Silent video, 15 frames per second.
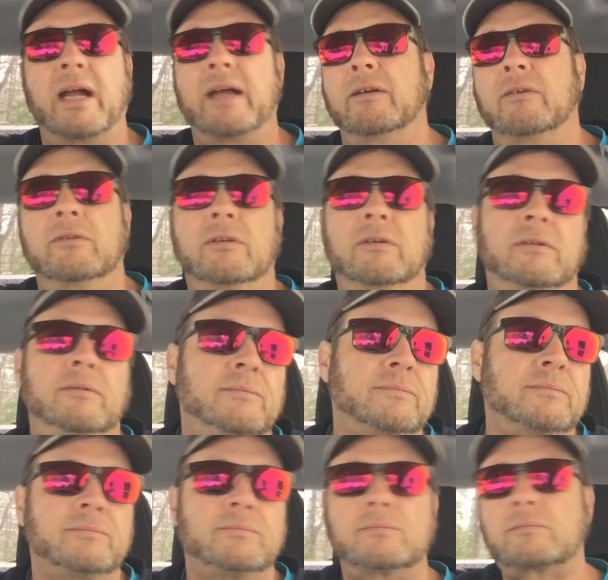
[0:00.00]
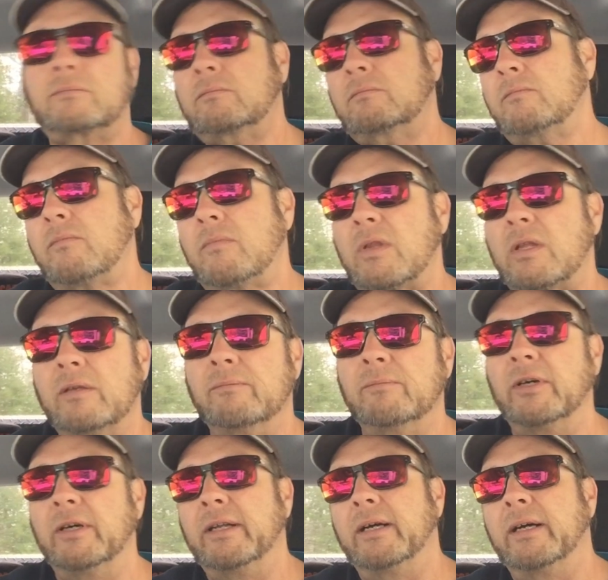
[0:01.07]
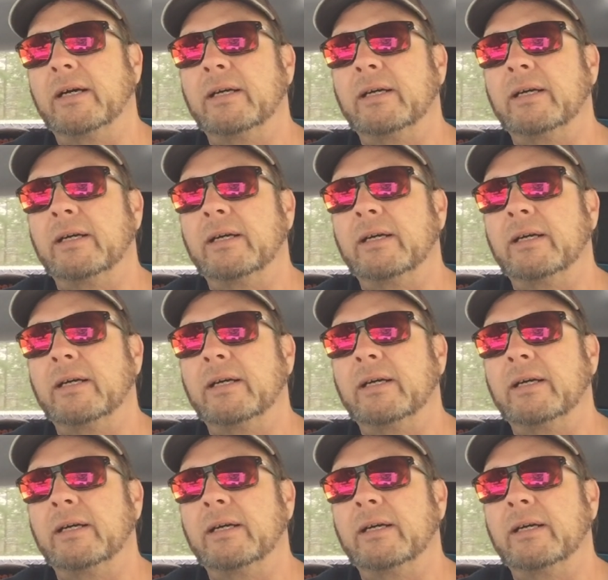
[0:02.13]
I don't know. But